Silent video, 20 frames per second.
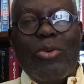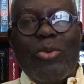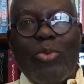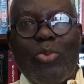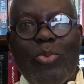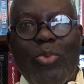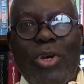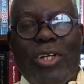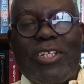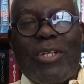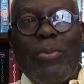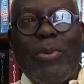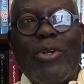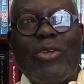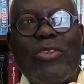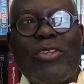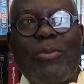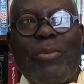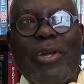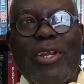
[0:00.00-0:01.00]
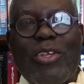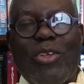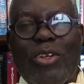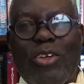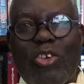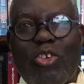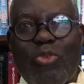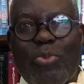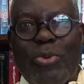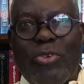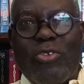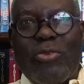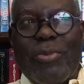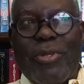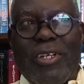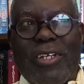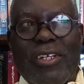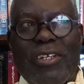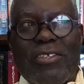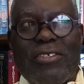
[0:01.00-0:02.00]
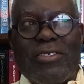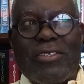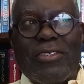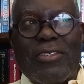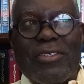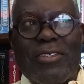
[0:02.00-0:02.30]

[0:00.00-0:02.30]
What about the management responsibilities?